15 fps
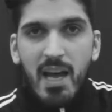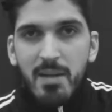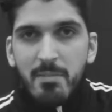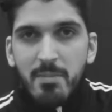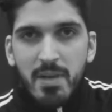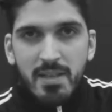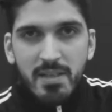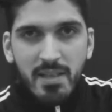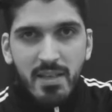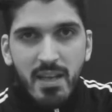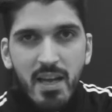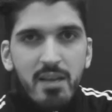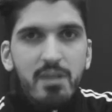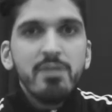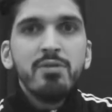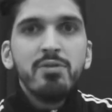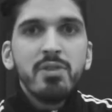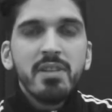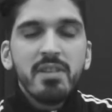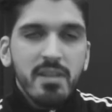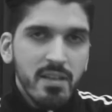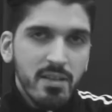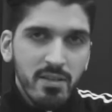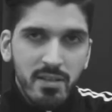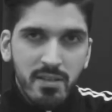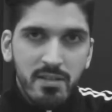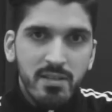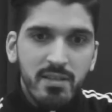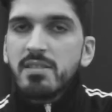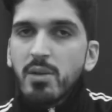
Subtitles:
I'm betting everything on it.